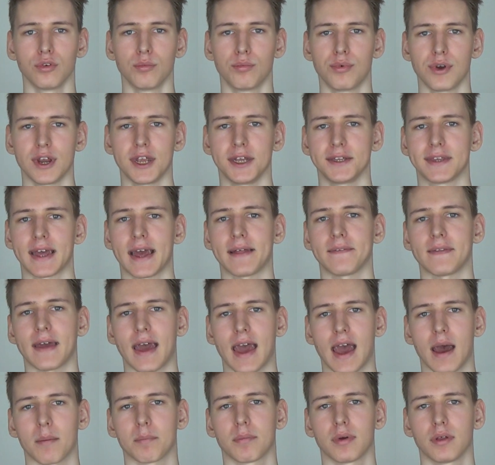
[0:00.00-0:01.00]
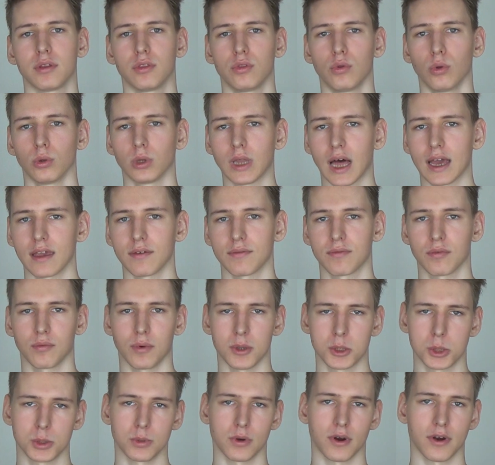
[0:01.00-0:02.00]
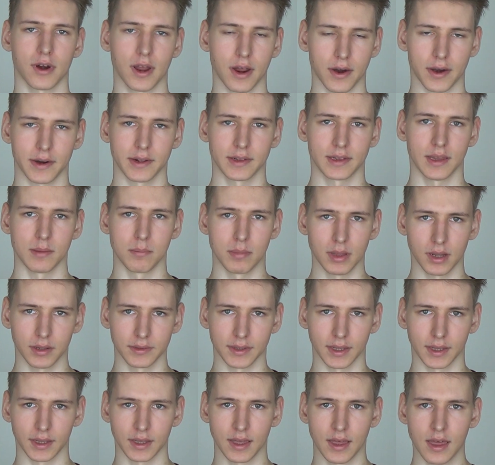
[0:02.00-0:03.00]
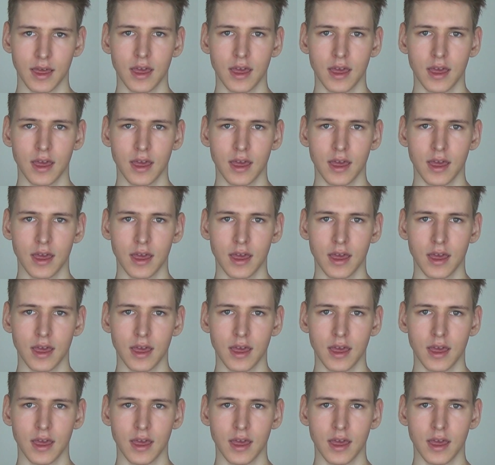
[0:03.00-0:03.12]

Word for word: to bring that app to life, which you are currently building.